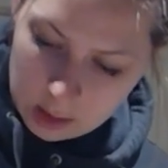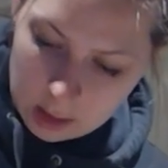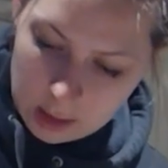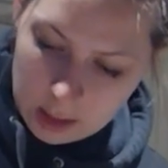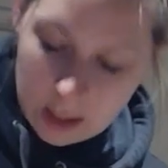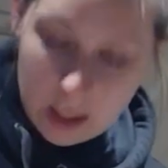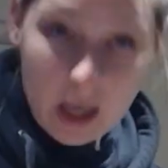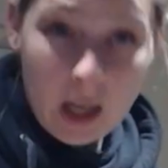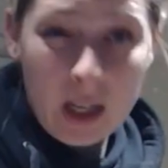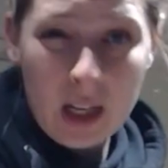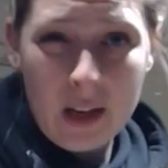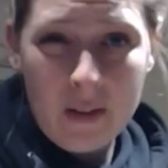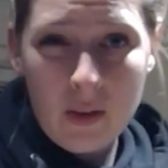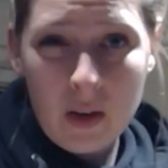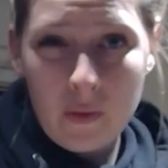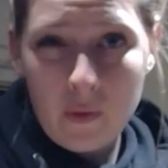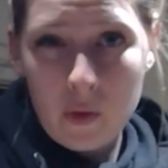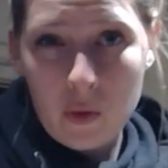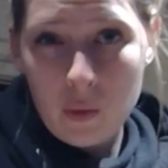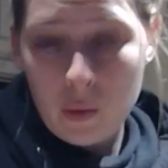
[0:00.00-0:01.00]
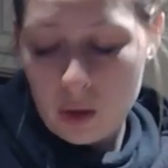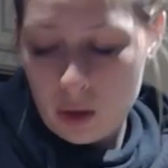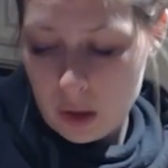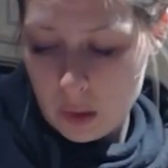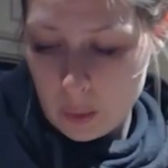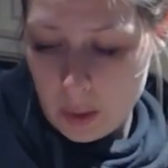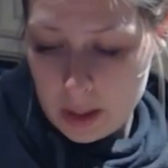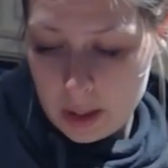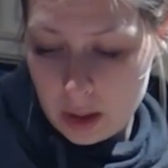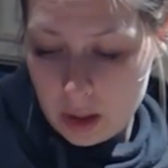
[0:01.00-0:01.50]
And again, even if you just
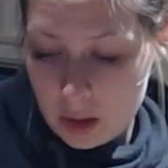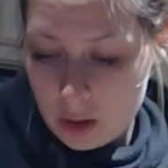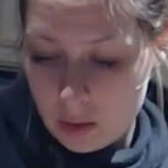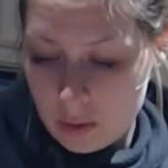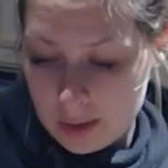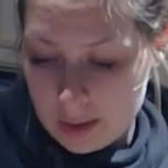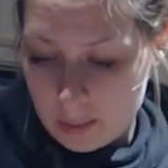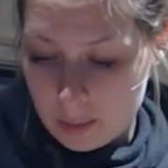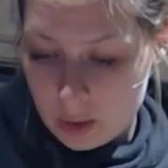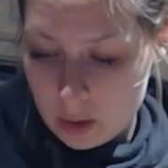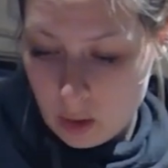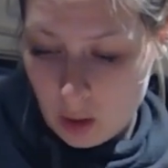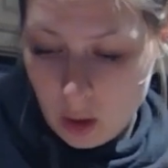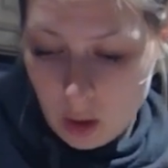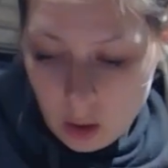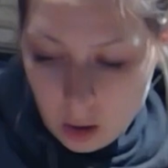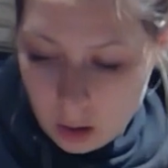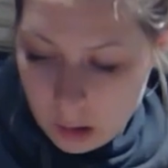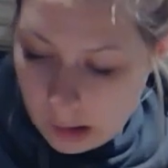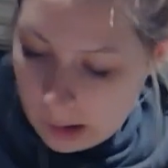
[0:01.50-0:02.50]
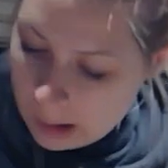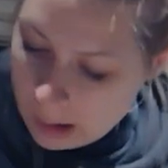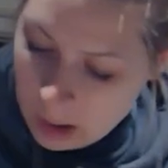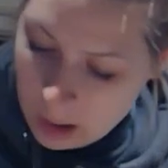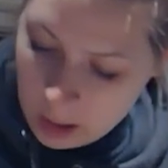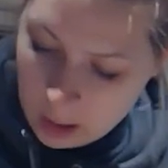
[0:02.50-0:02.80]
wanted to do some circles,